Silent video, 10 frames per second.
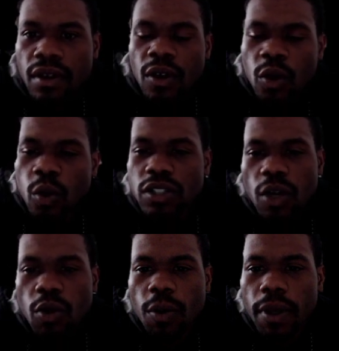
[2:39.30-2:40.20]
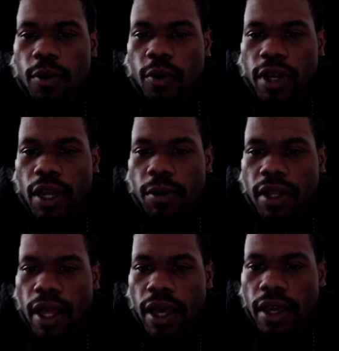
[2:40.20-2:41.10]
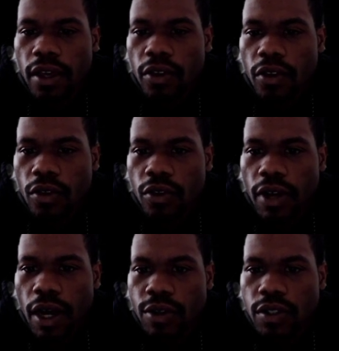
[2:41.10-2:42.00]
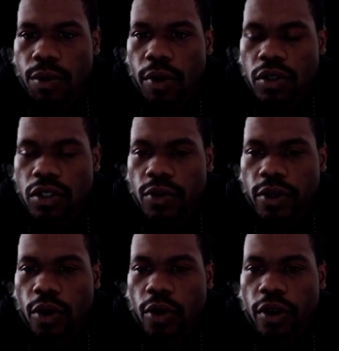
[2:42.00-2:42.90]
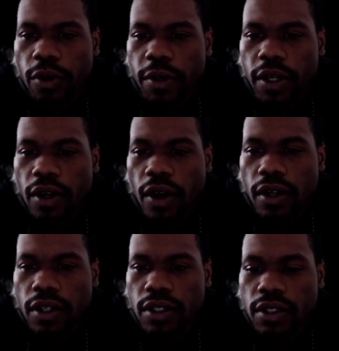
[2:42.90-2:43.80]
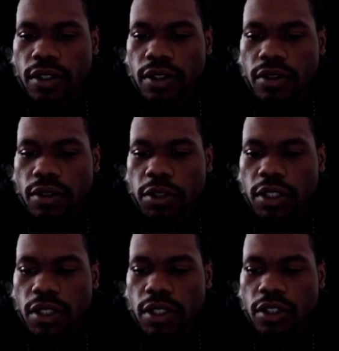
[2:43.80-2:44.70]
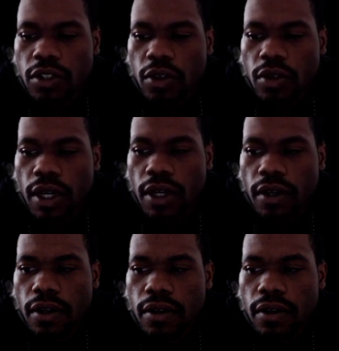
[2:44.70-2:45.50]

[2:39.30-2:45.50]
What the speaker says: What's up with people when they be like, you know, you're not supposed to record me and all of this? You know what I'm saying? So, like,